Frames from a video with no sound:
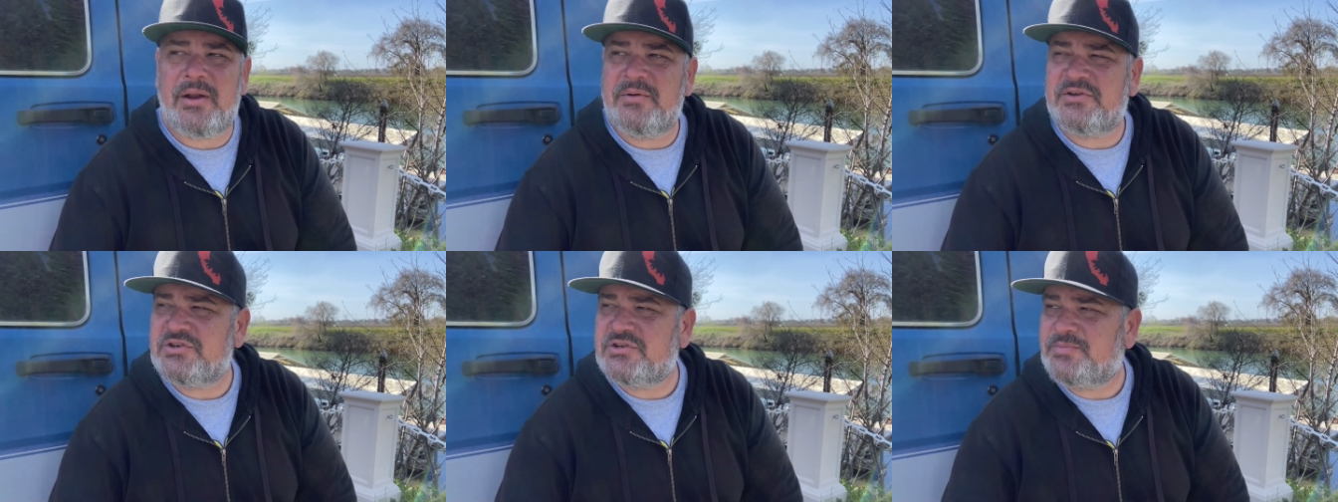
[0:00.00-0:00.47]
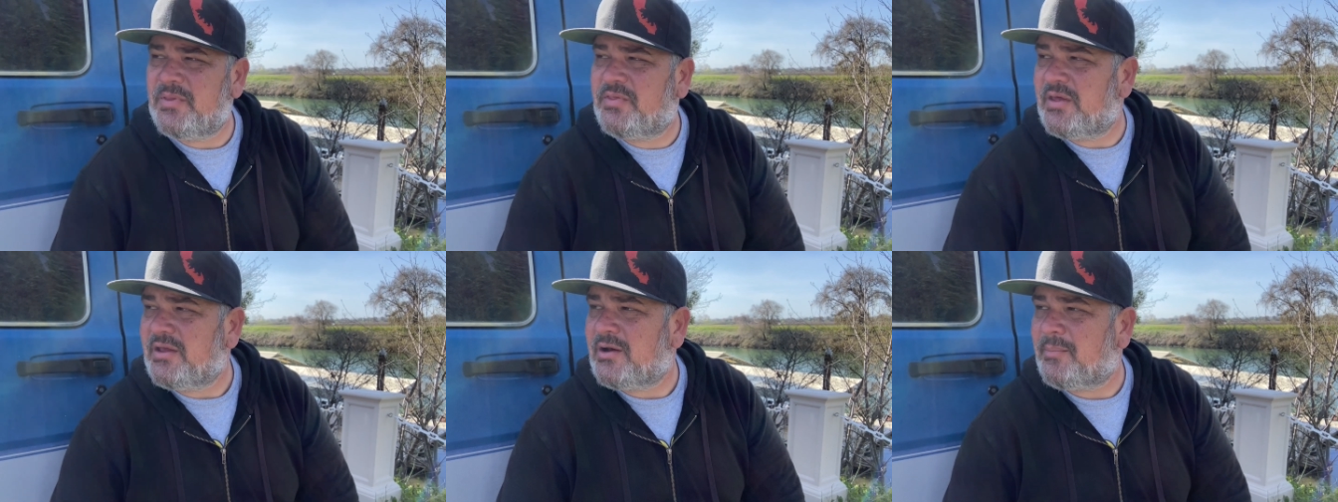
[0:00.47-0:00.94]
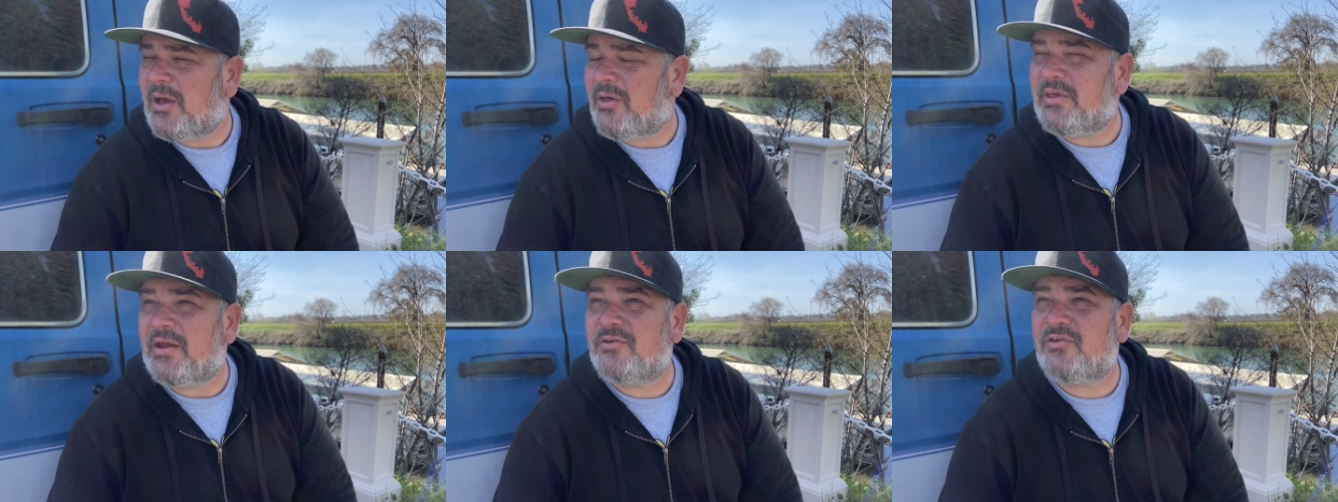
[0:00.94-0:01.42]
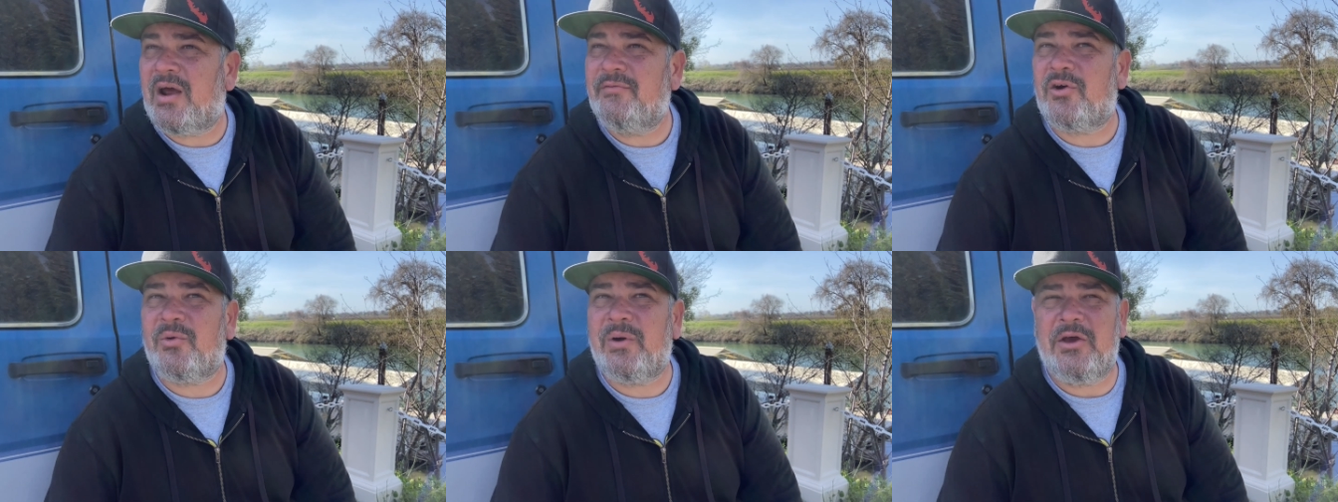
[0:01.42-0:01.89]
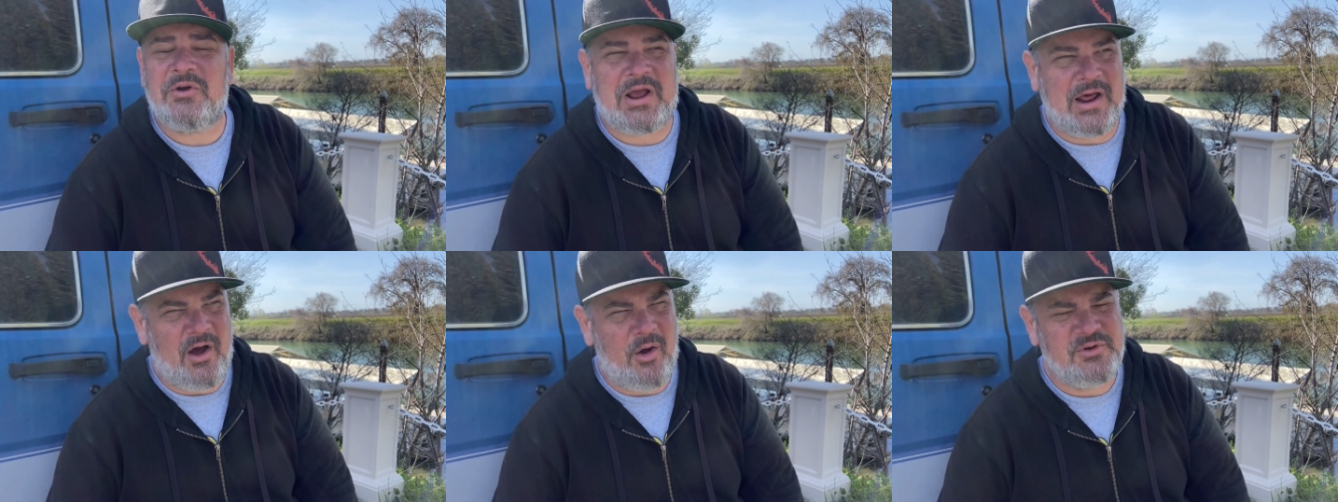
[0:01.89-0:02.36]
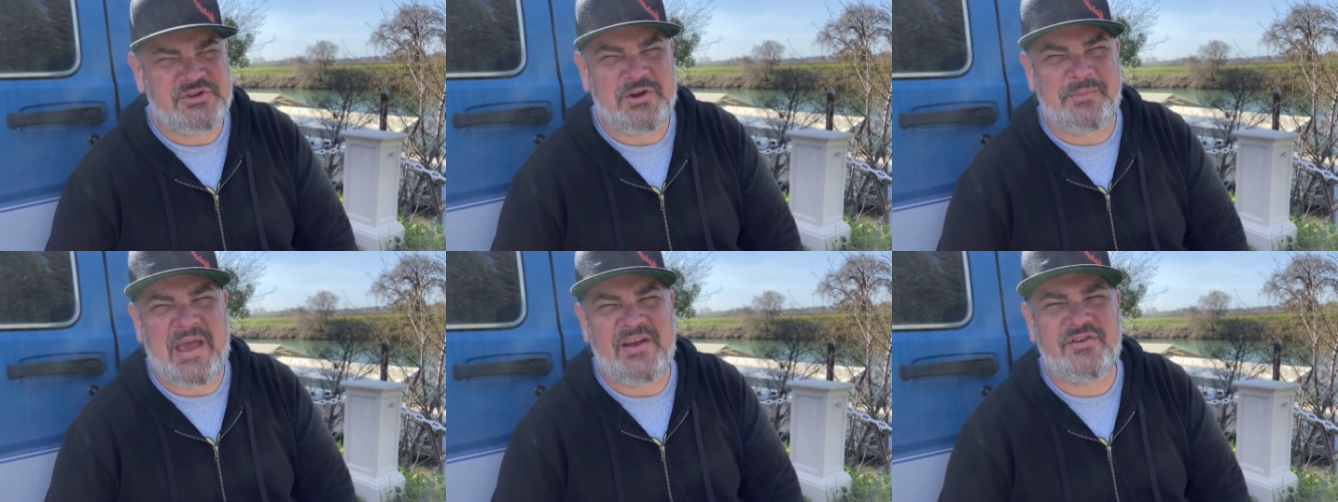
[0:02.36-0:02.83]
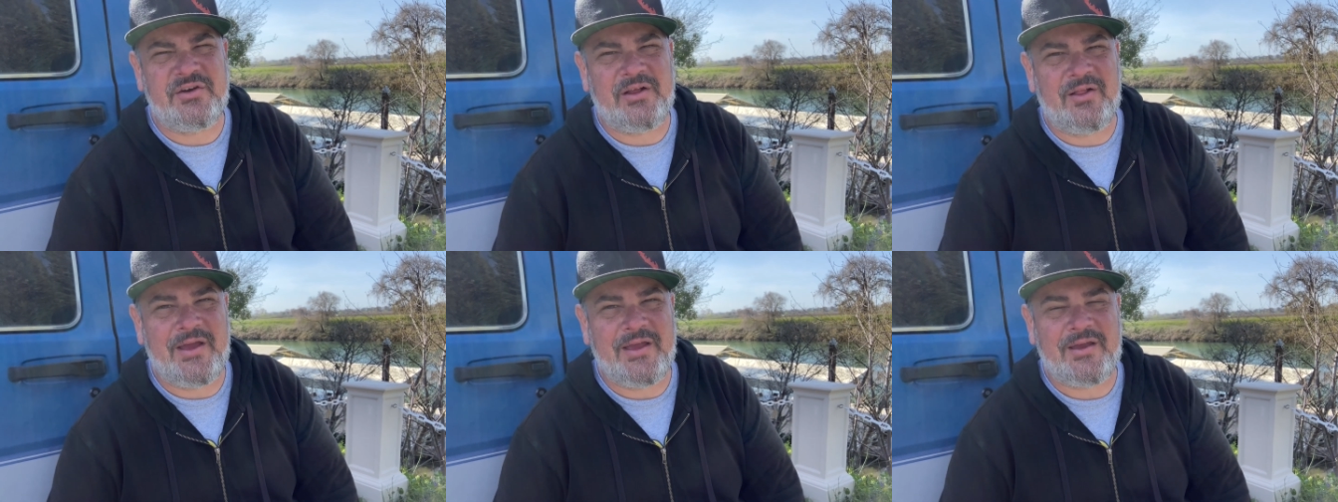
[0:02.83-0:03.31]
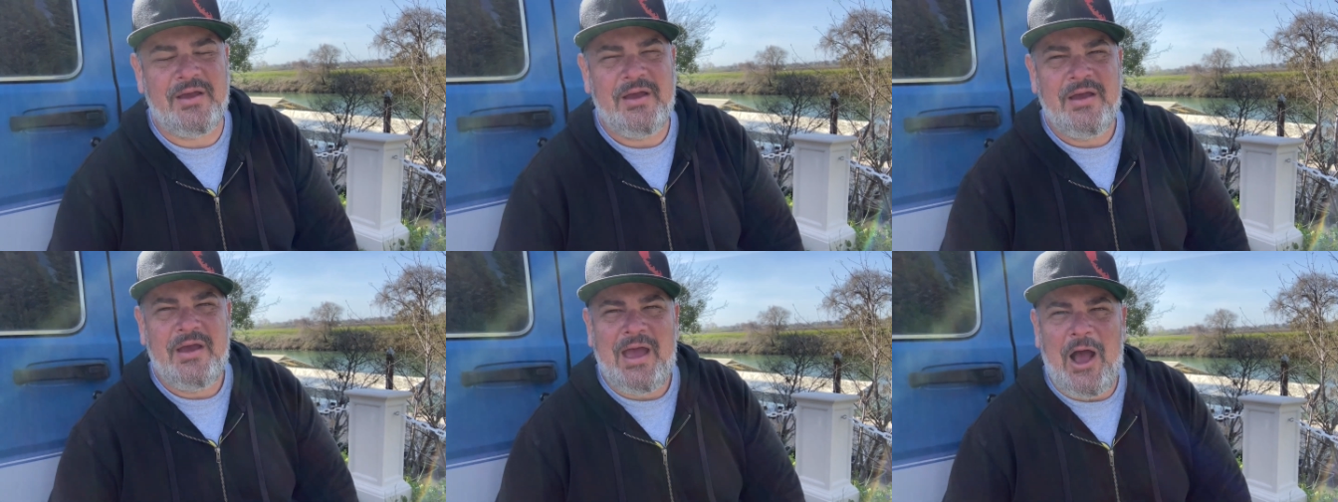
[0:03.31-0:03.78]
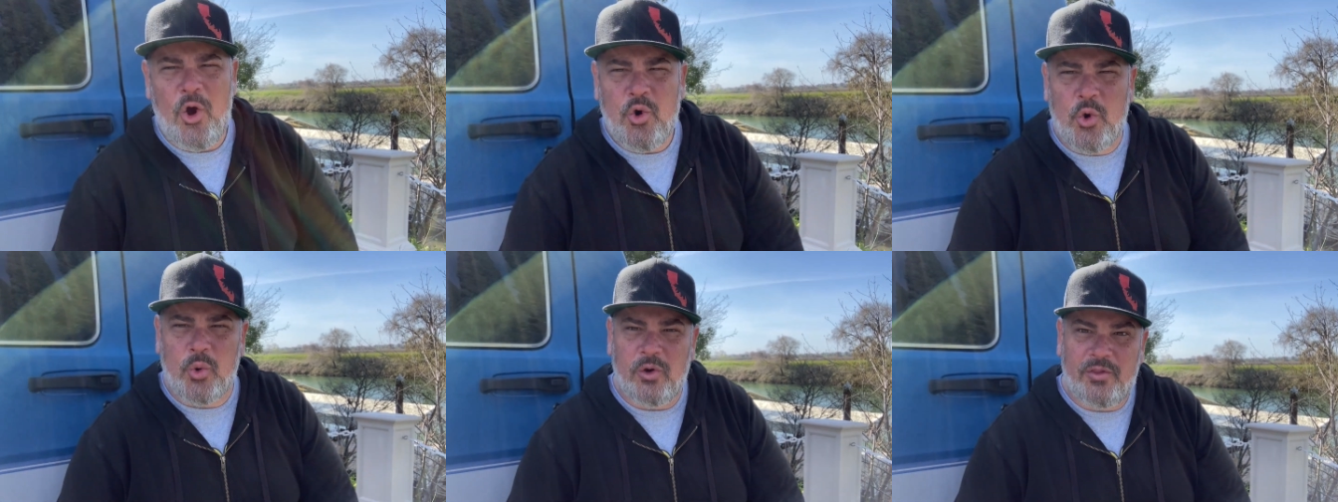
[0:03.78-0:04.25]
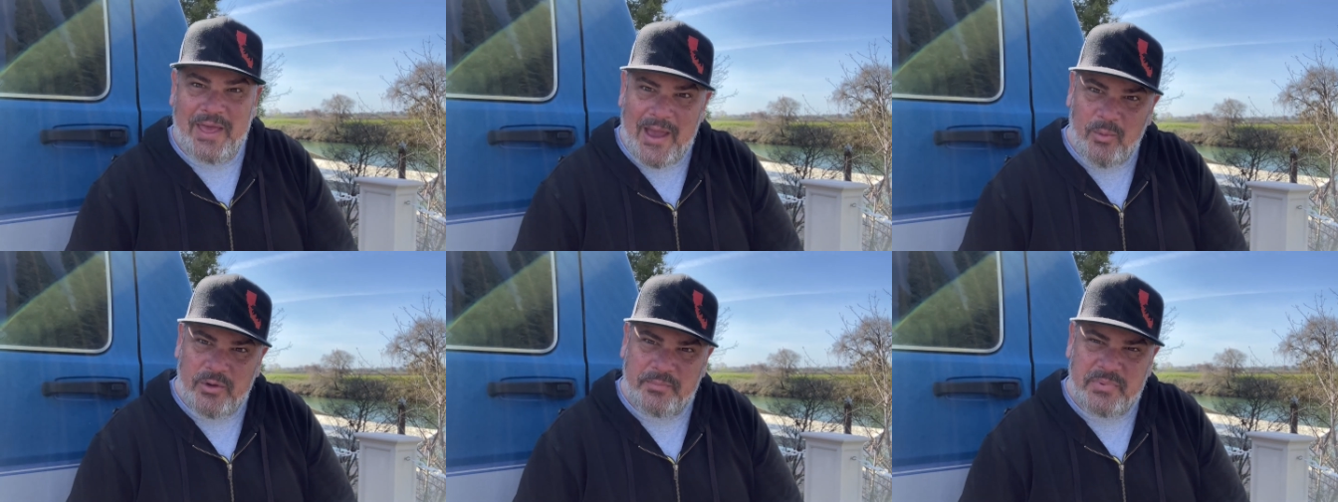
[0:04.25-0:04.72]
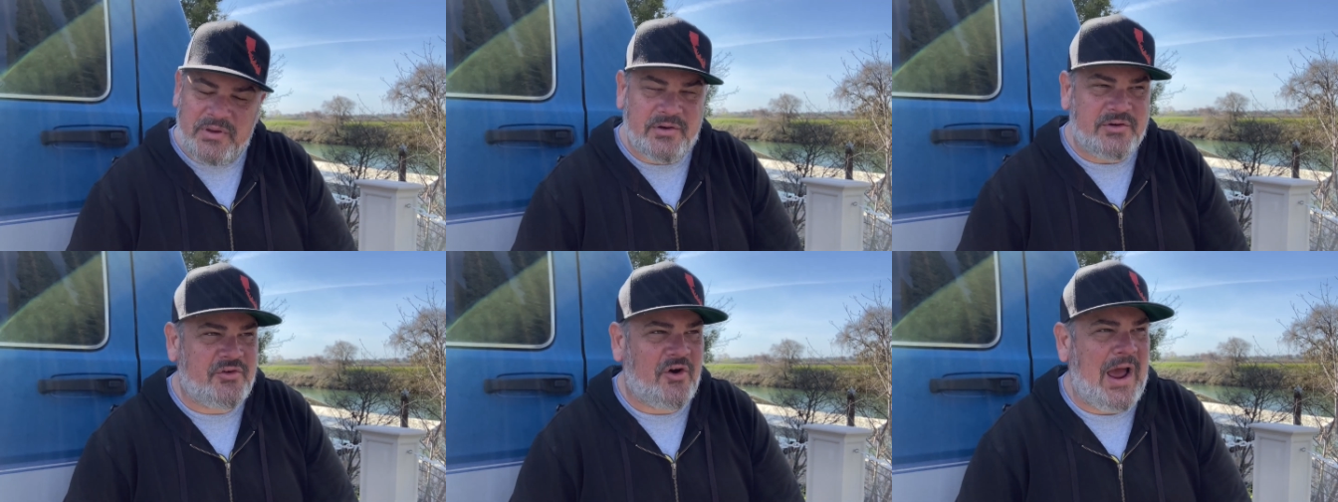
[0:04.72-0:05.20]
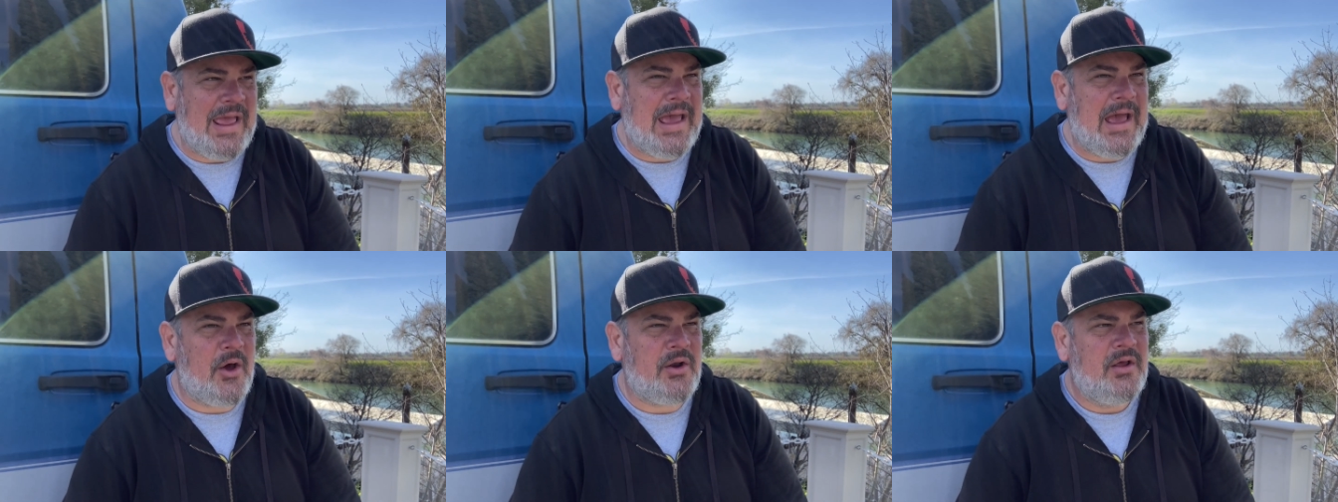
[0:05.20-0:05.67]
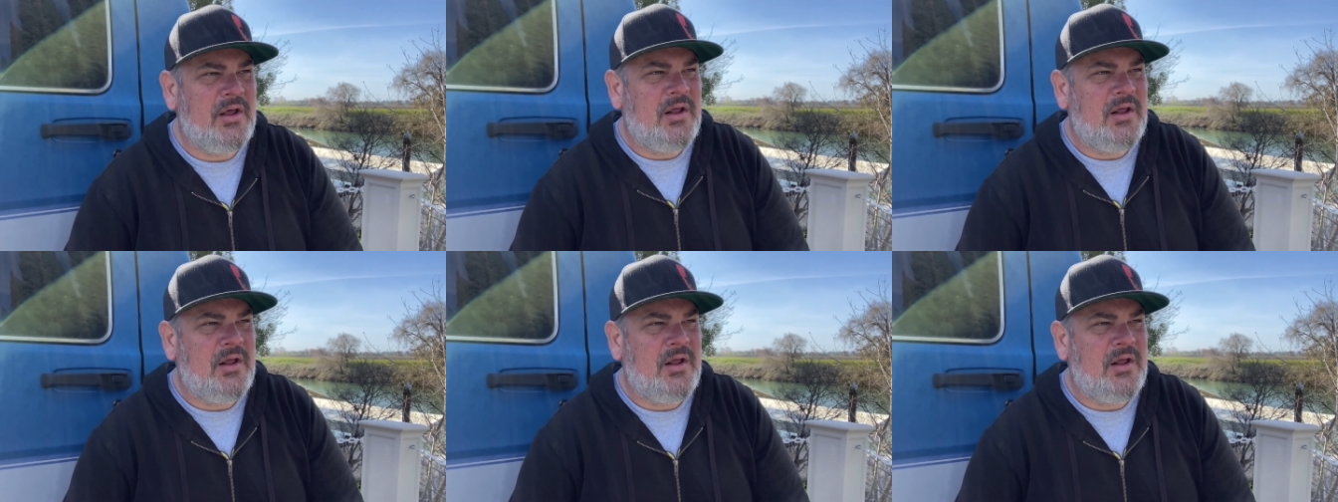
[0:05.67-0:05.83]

I've just been thinking about that, driving around, kind of almost imagining like how cool that would be to try out.